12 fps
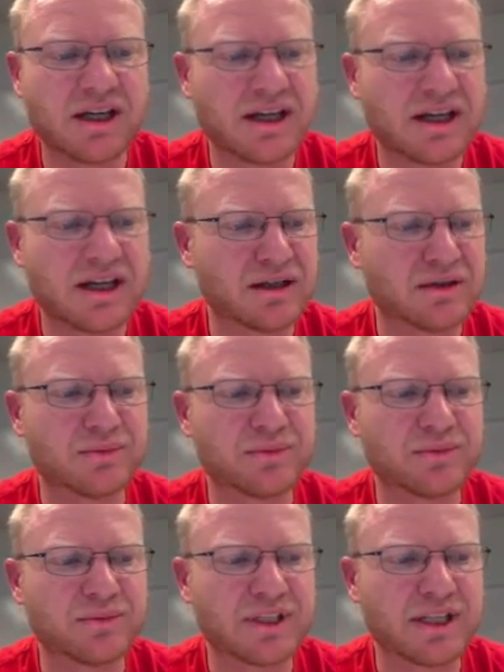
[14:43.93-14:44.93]

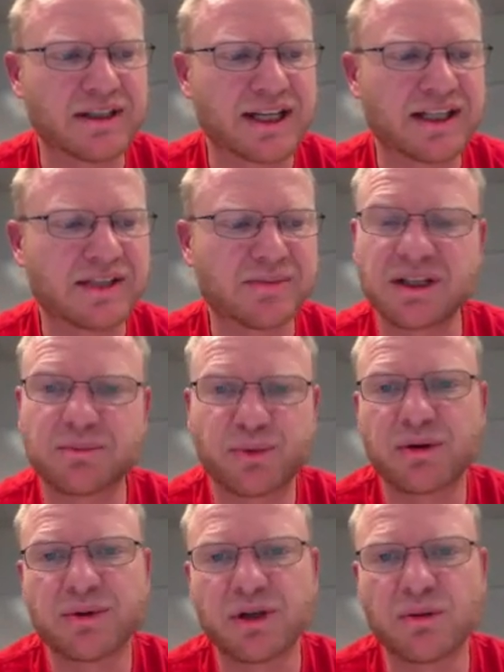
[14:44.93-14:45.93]
that has been
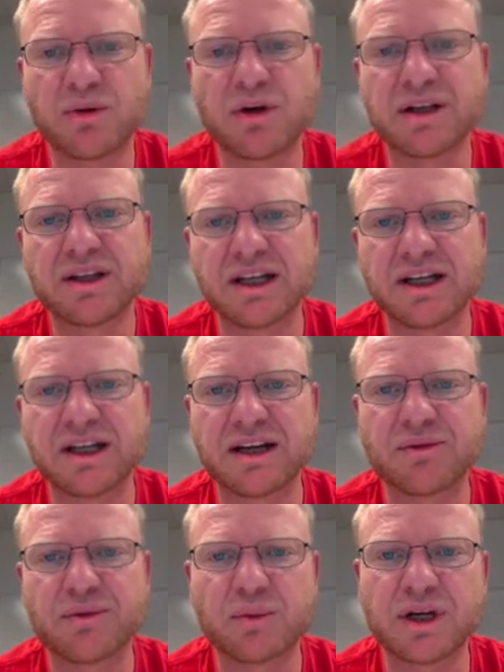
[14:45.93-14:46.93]
probably the one thing
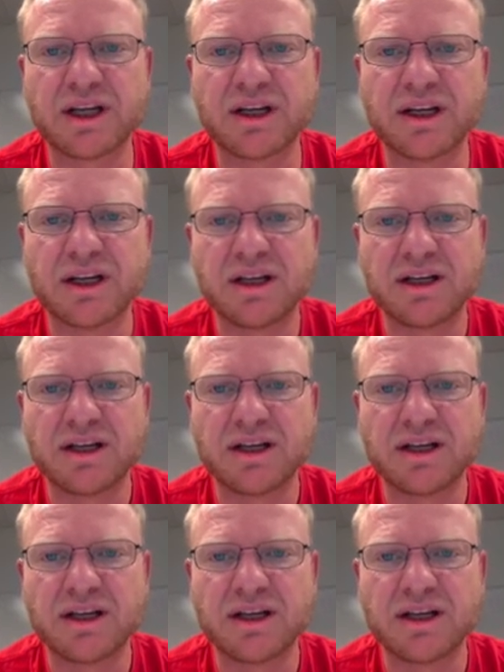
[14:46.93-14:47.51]
that everybody